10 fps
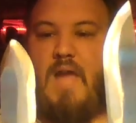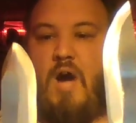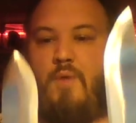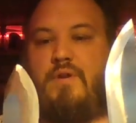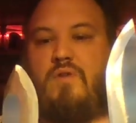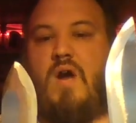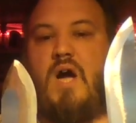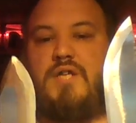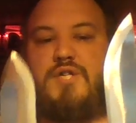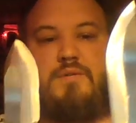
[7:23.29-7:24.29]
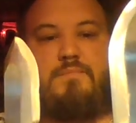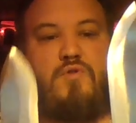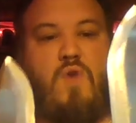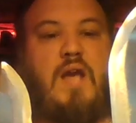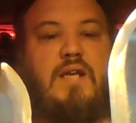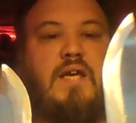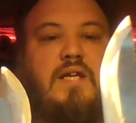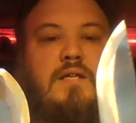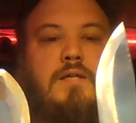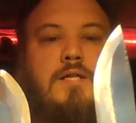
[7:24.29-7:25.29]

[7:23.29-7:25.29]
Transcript: Out in the garage, grinding.